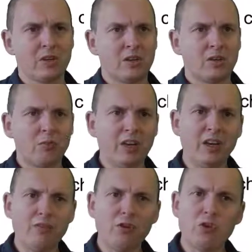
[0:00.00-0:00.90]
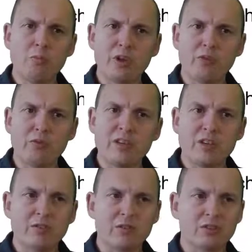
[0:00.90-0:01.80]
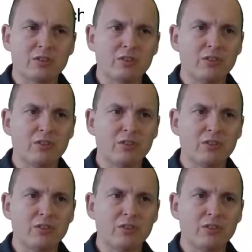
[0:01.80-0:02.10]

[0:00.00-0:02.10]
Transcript: We can even go beyond transceivers.